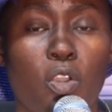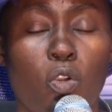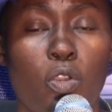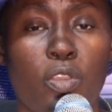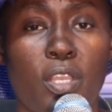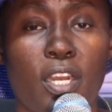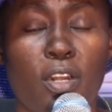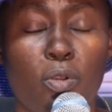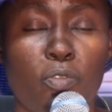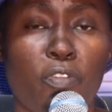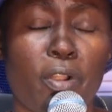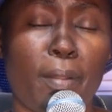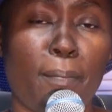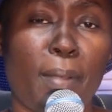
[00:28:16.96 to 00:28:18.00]
Or you can look
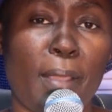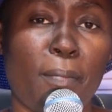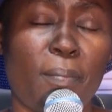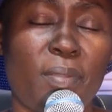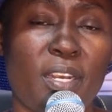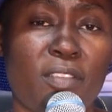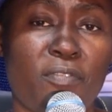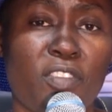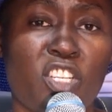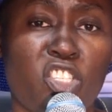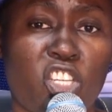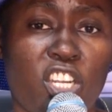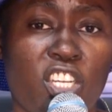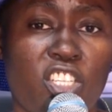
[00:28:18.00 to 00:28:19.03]
for a Bible-believing
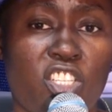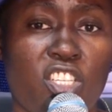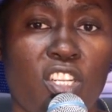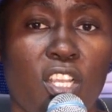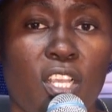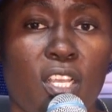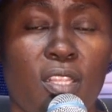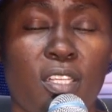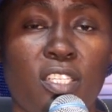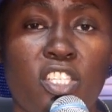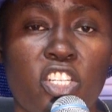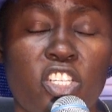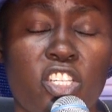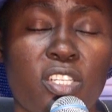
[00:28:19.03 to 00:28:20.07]
church
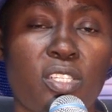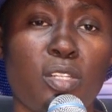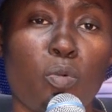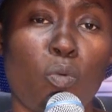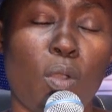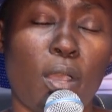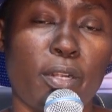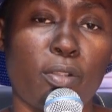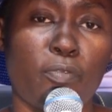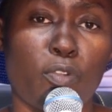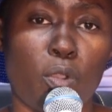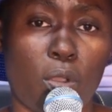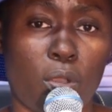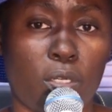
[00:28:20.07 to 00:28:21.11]
that teaches the Word
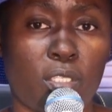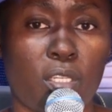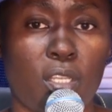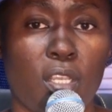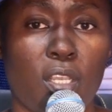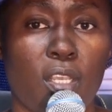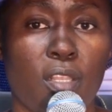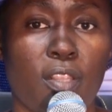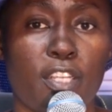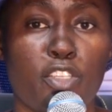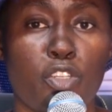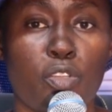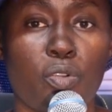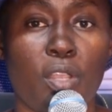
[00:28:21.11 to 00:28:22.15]
of God
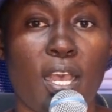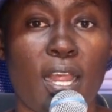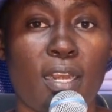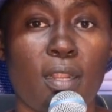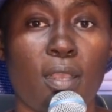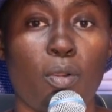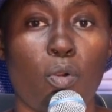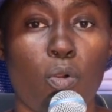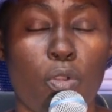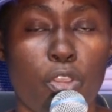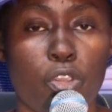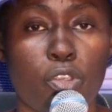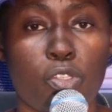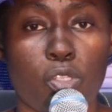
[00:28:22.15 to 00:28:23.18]
that you can
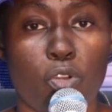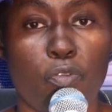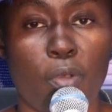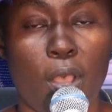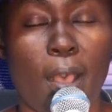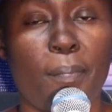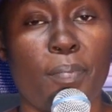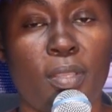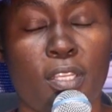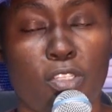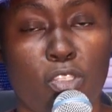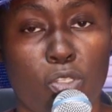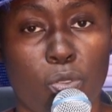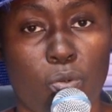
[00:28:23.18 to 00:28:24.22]
hook yourself up
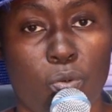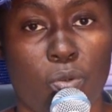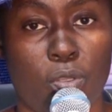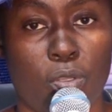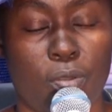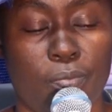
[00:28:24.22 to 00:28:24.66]
into.